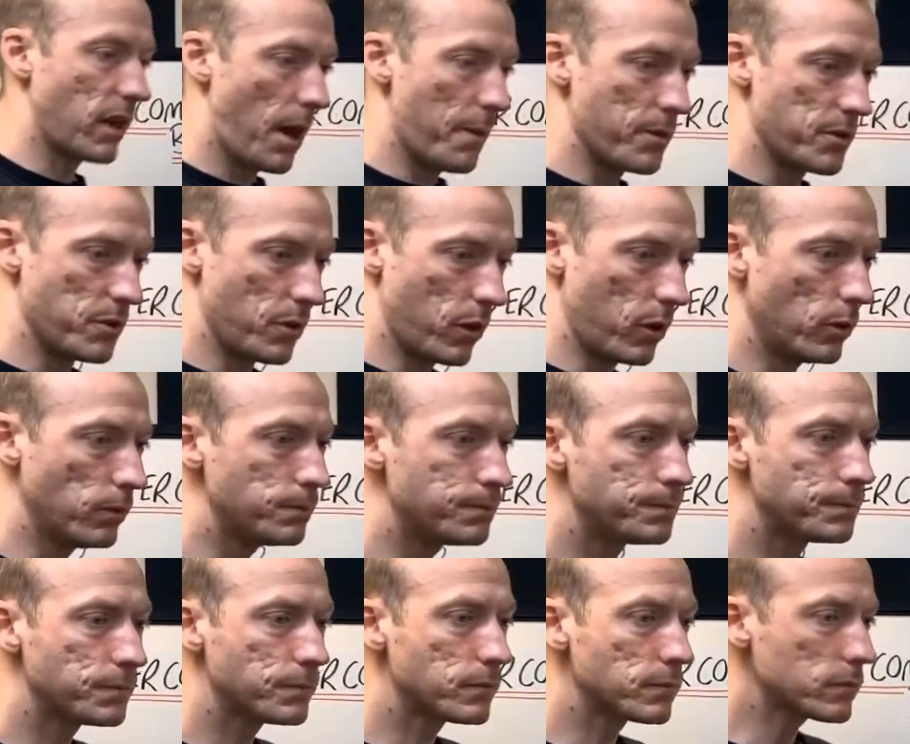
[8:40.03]
as well.
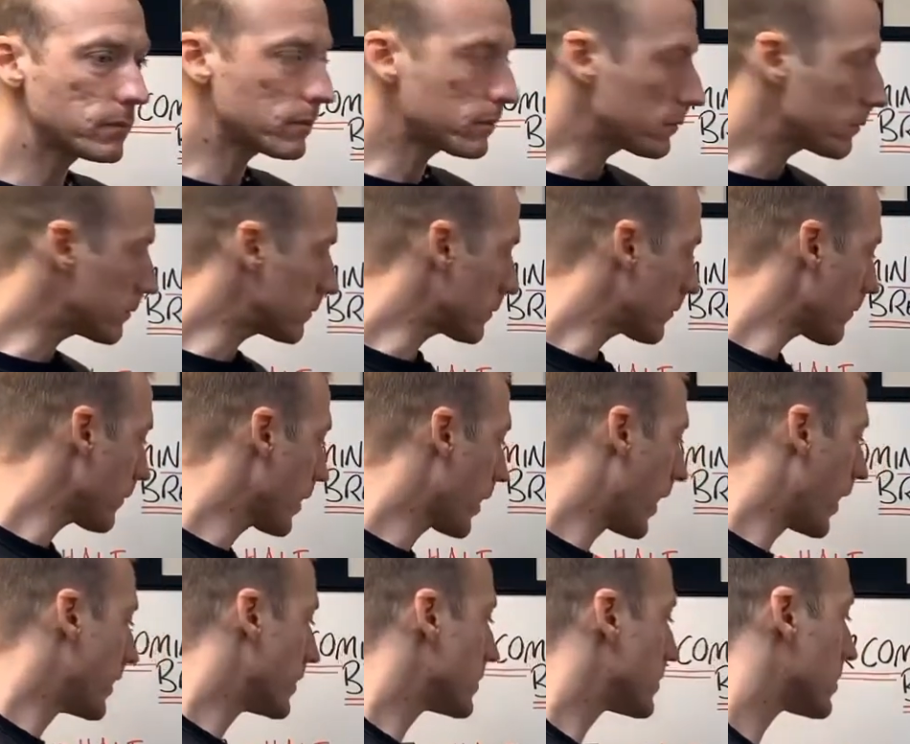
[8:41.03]

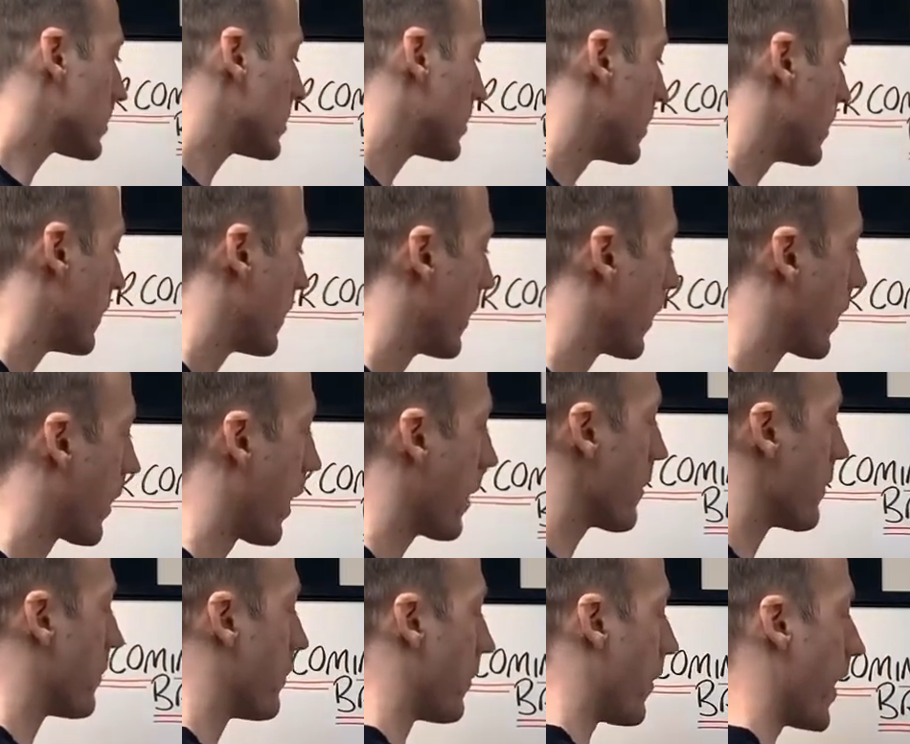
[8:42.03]
And kind
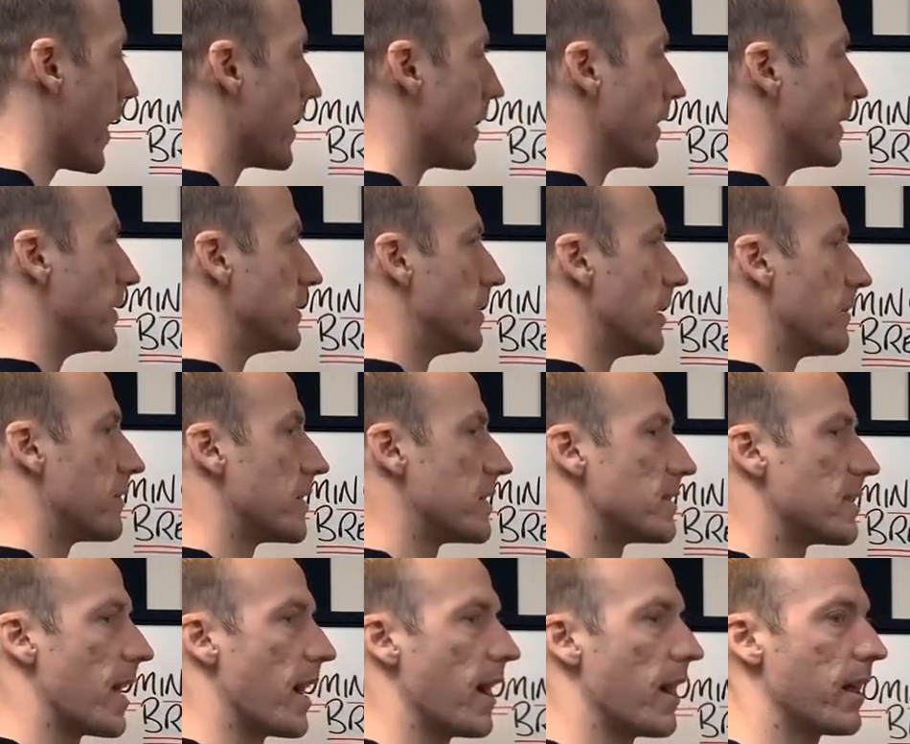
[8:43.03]
of find and see if there's,
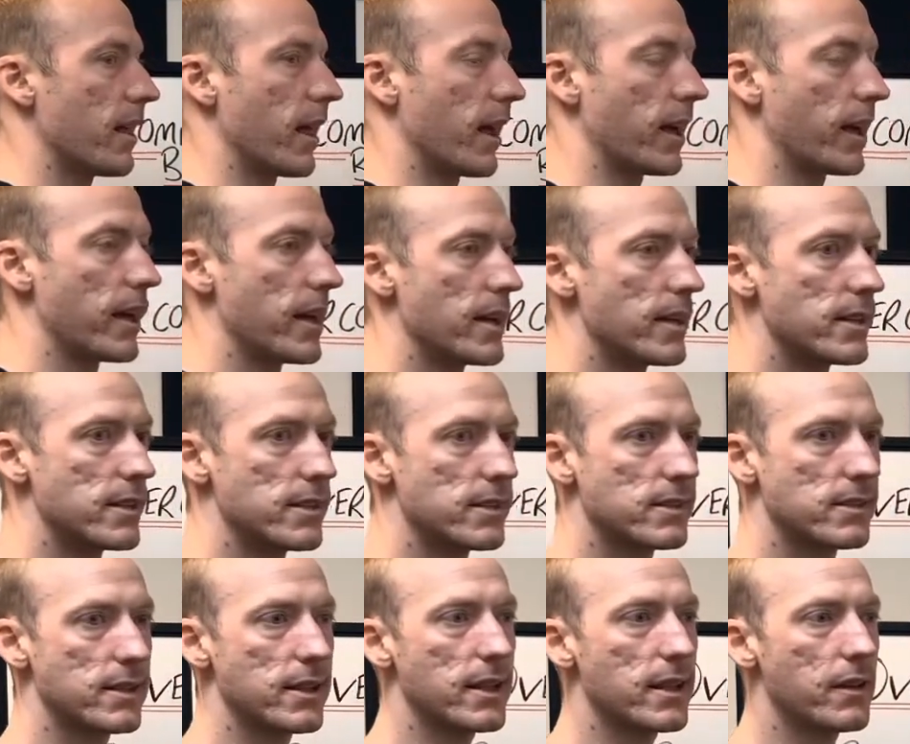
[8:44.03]
like,
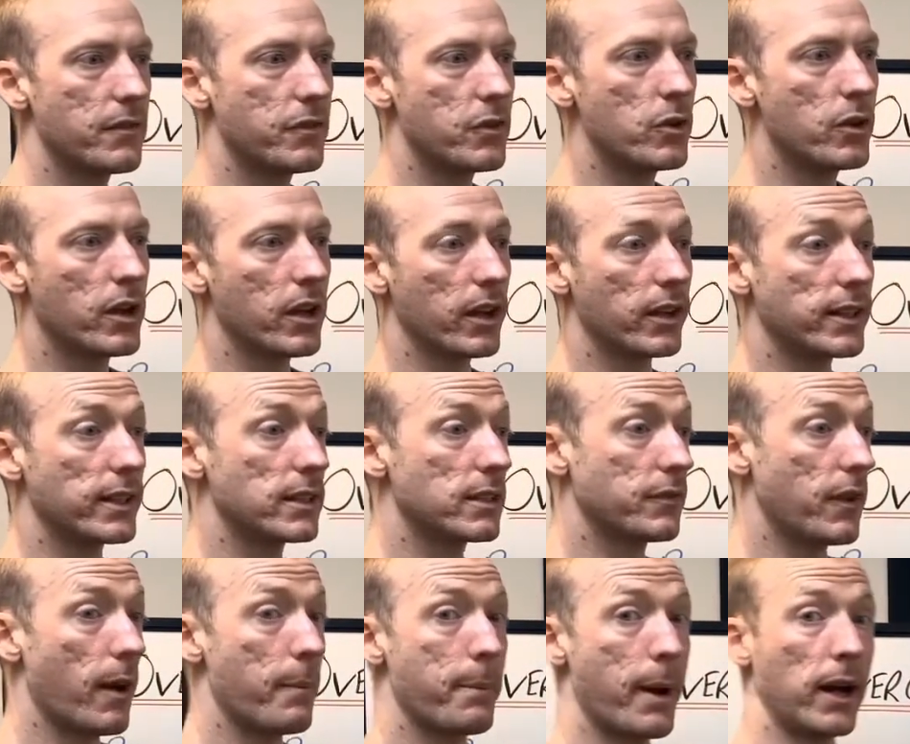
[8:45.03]
see if you can
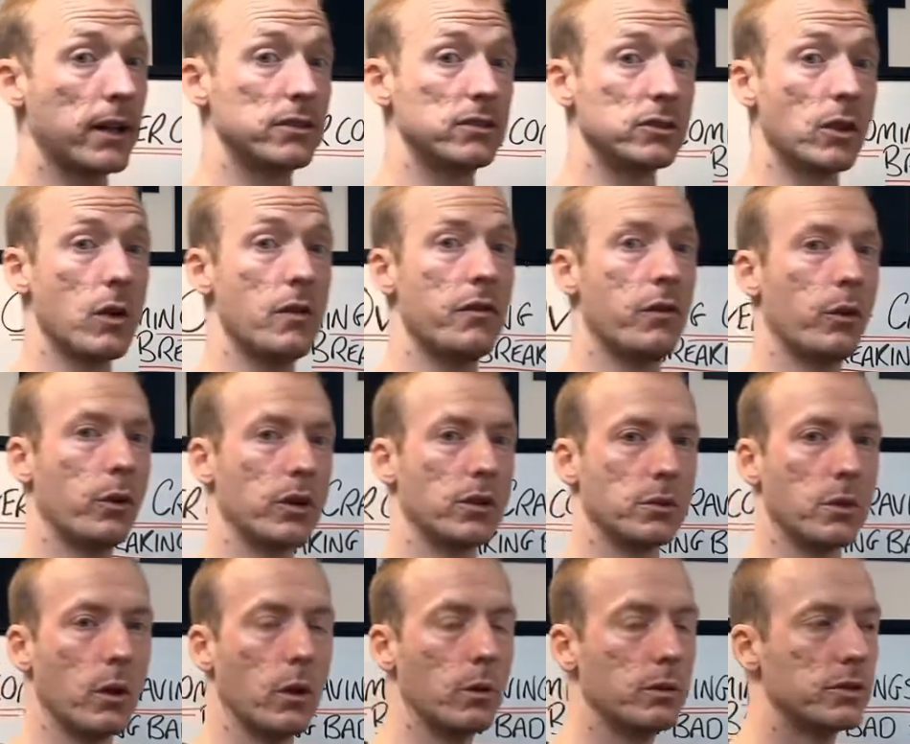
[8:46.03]
identify patterns going forward as
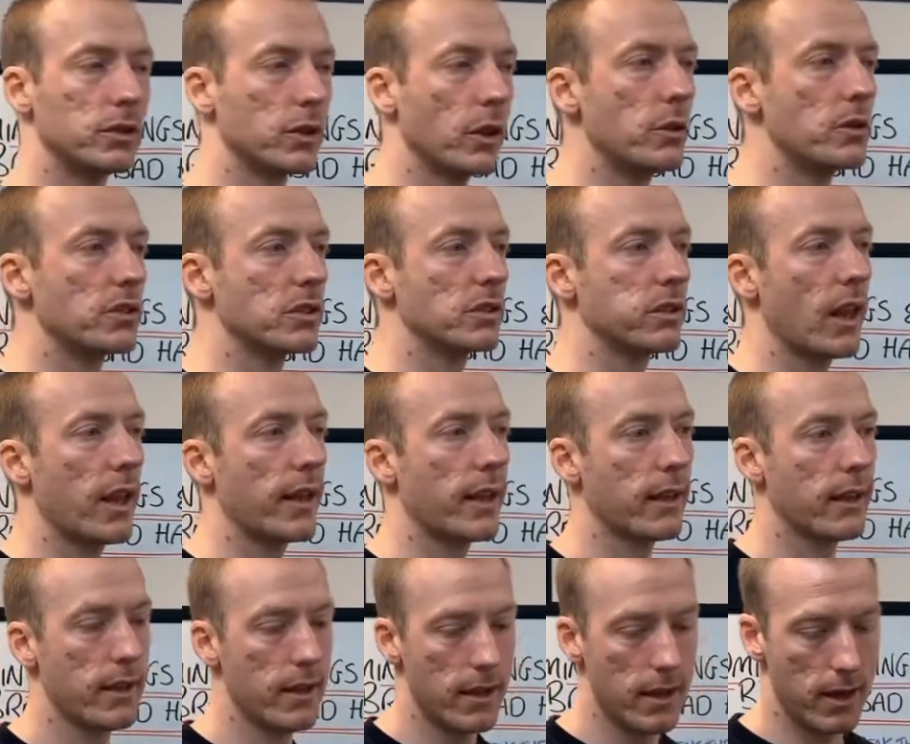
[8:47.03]
well. So don't just like
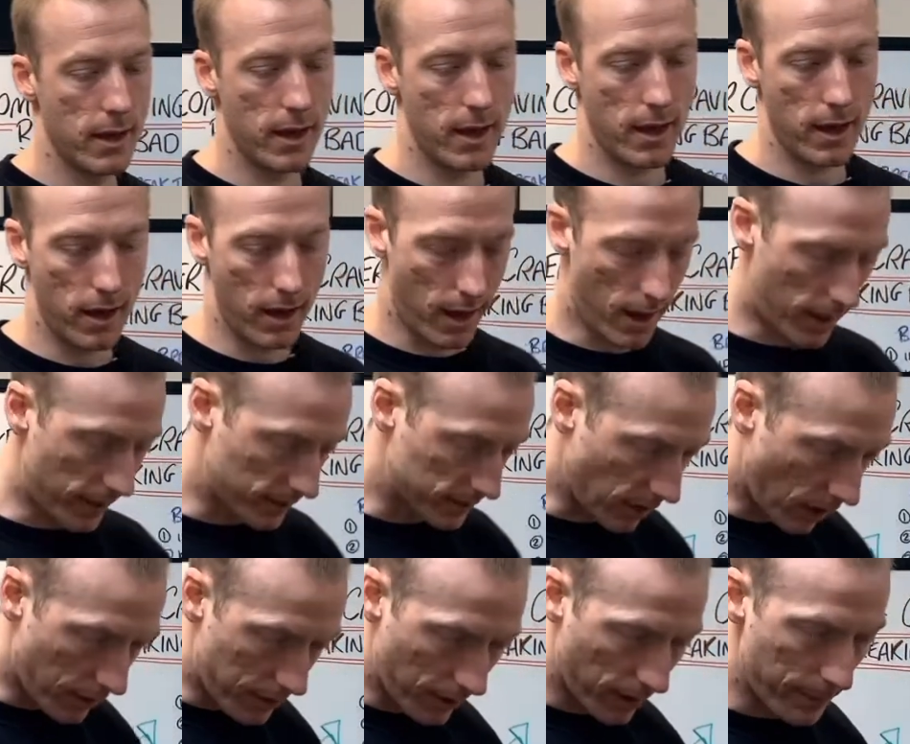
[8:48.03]

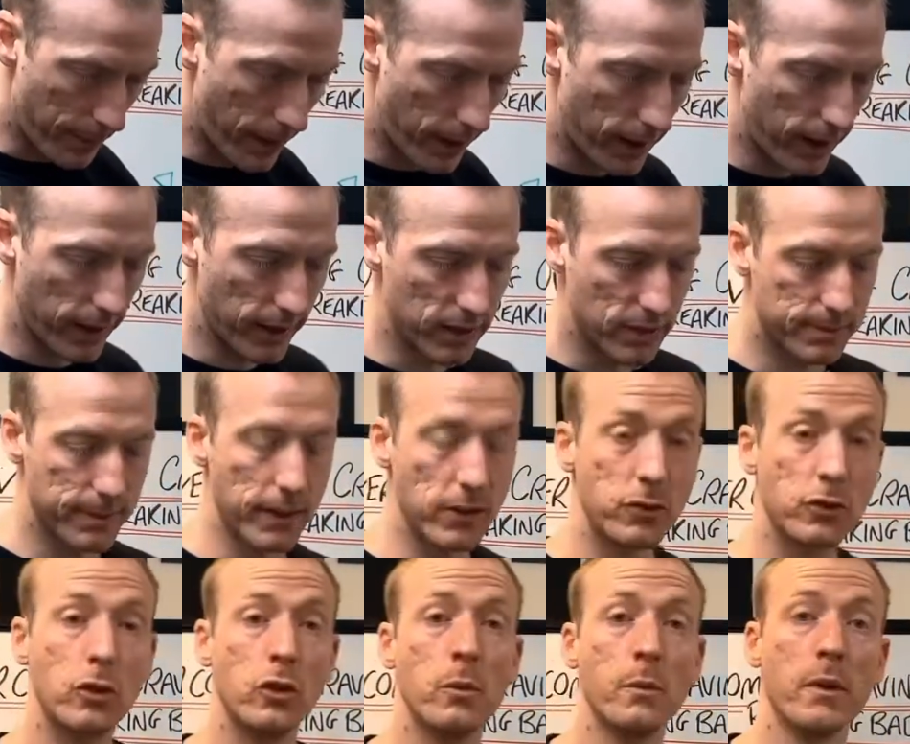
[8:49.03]
start thinking about it and spend
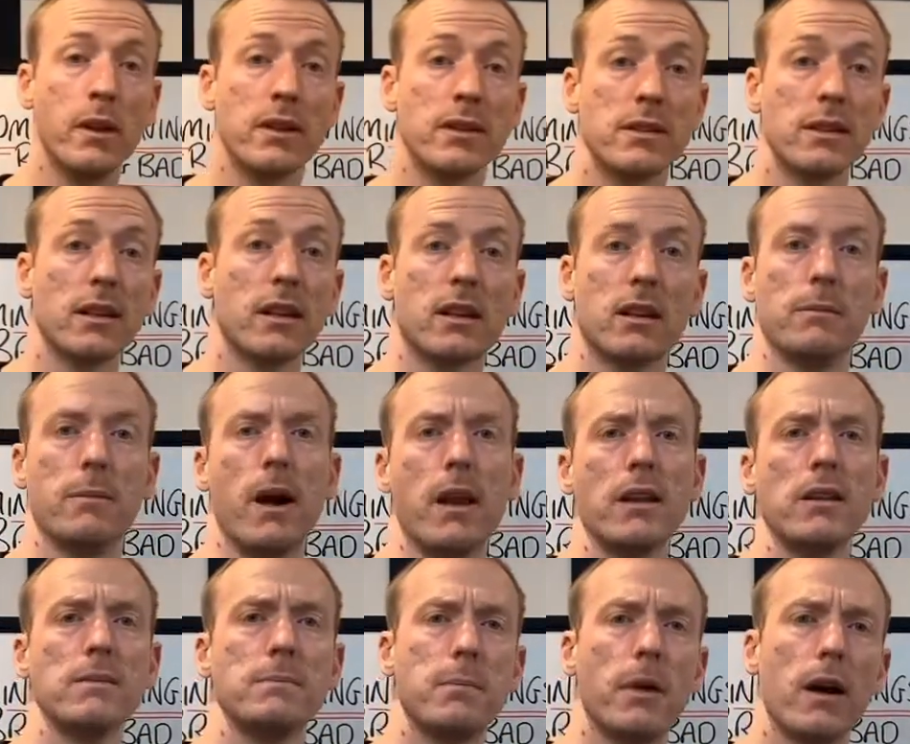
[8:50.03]
2 minutes thinking about
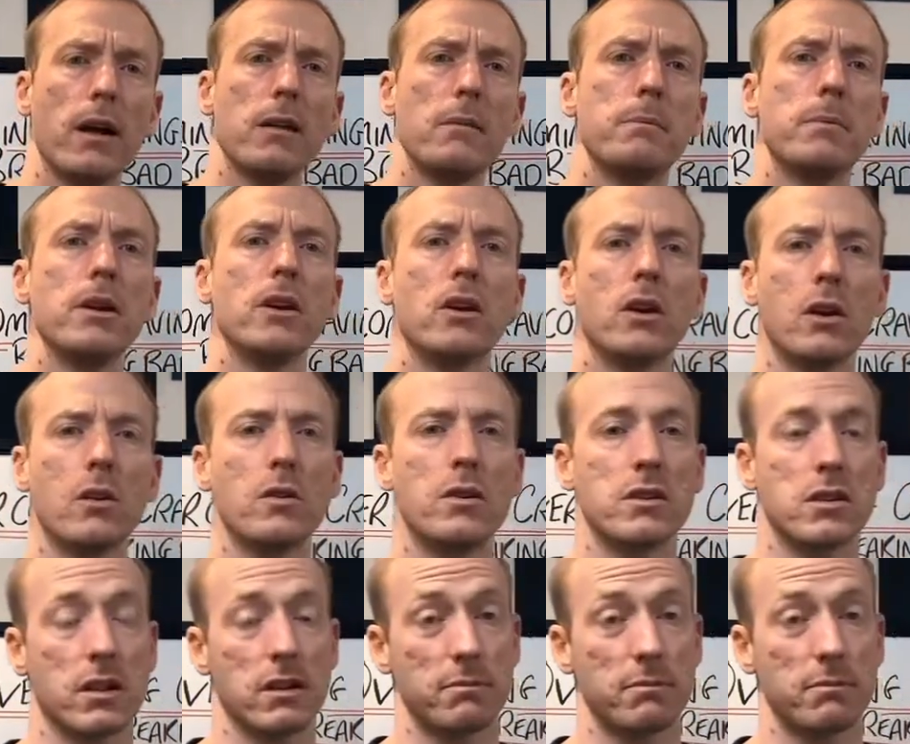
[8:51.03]
it, but be curious.